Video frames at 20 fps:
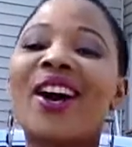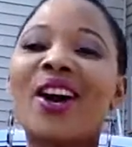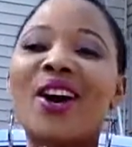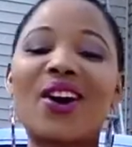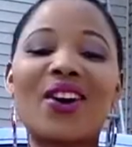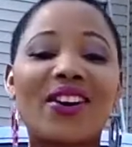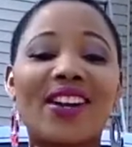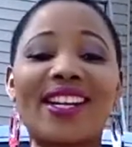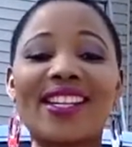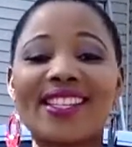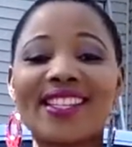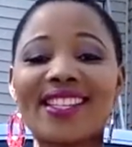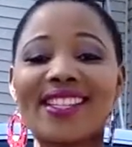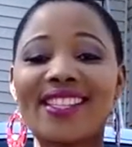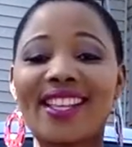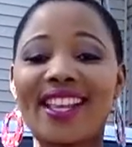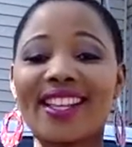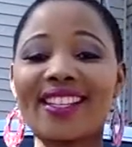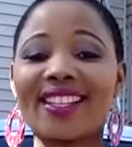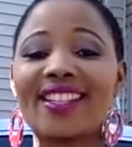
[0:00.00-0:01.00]
or RC
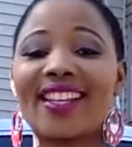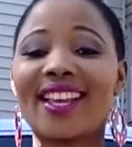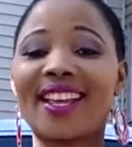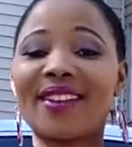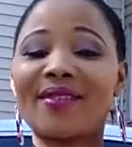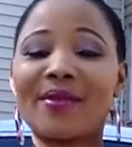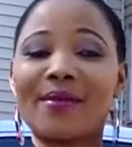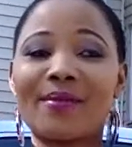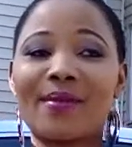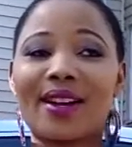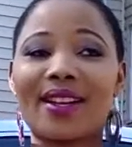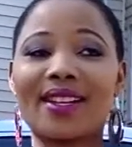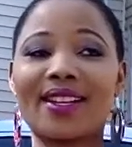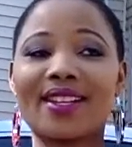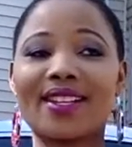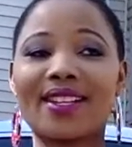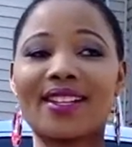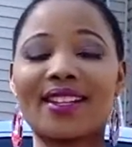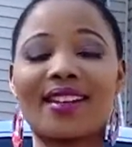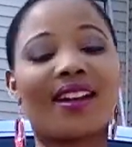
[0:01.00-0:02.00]
section for my
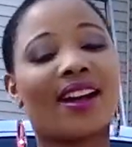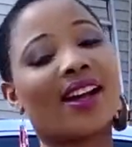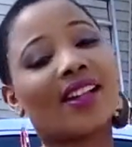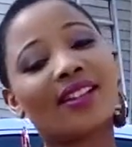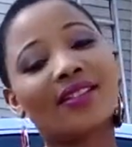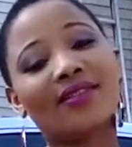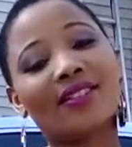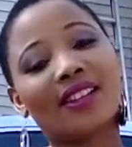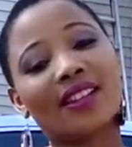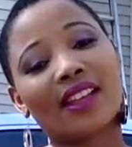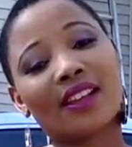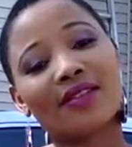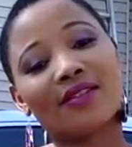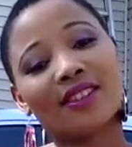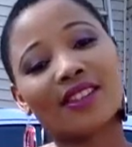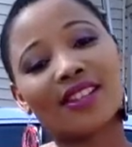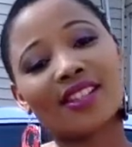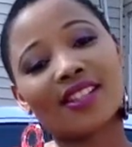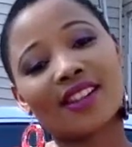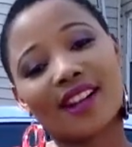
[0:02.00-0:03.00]
Oliver Library
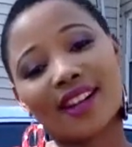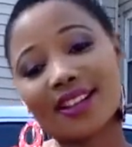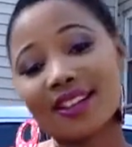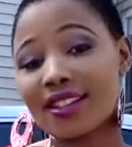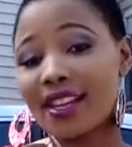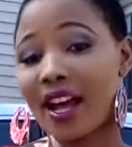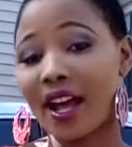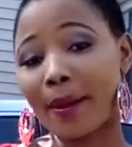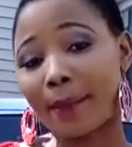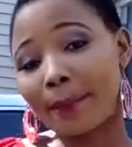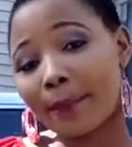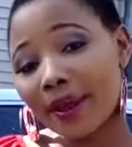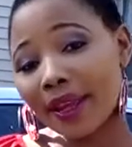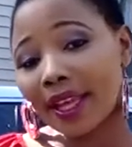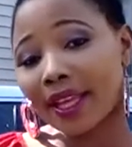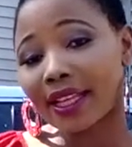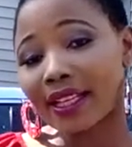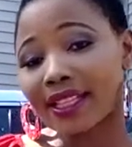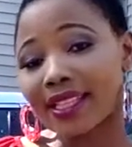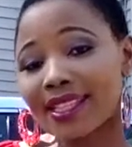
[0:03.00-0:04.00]
chat
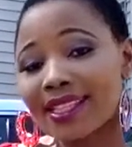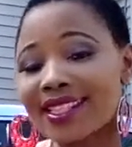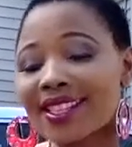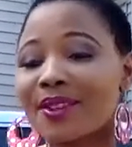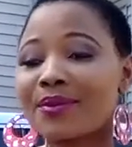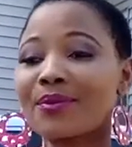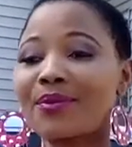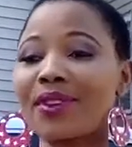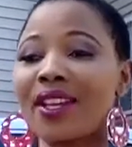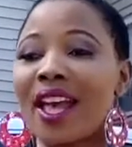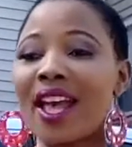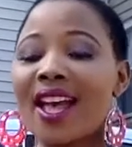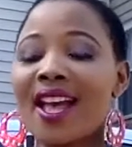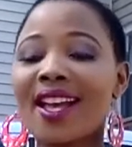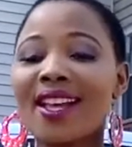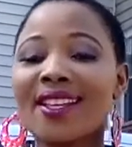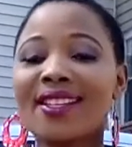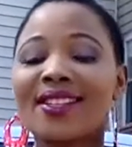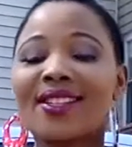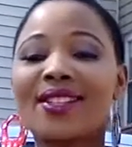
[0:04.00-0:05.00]
topics.
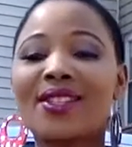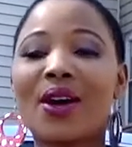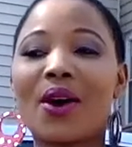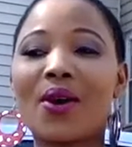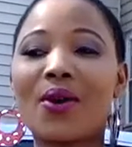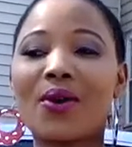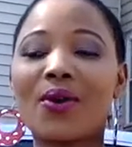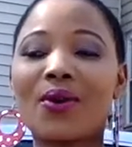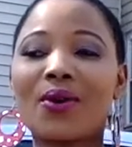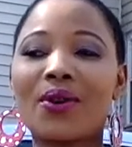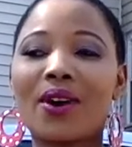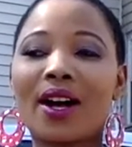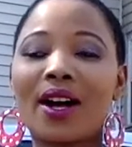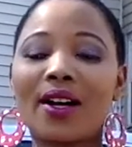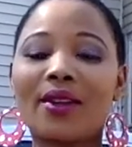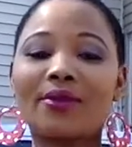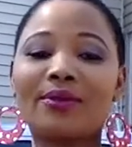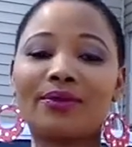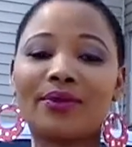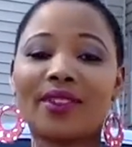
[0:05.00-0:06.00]
So,
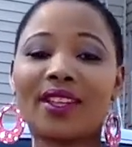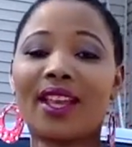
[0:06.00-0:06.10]
and